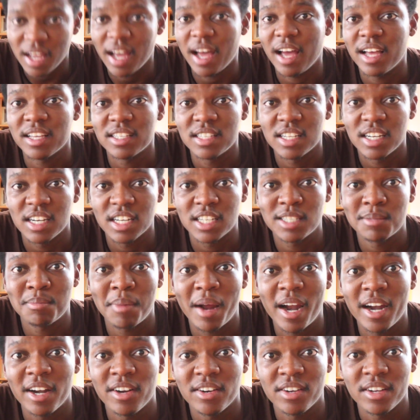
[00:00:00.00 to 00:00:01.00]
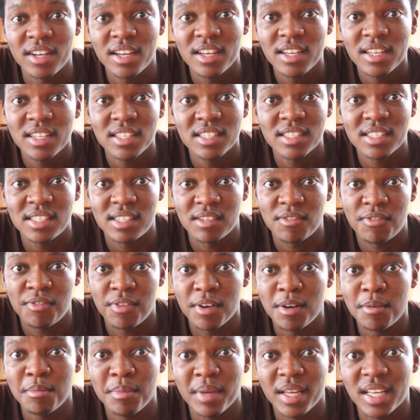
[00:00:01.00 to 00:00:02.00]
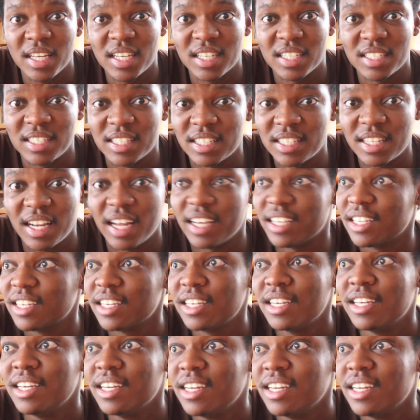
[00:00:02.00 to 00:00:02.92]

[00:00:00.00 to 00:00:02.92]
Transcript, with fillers: as an aspiring filmmaker it's like